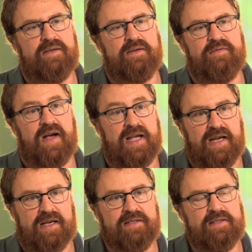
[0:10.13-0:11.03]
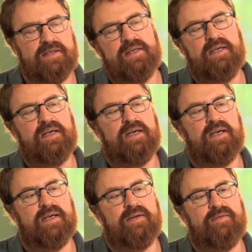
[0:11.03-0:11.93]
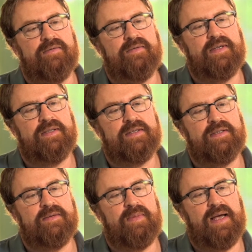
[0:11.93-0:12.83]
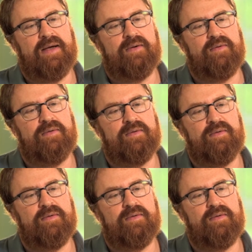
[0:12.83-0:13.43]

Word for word: define us. Um, it's about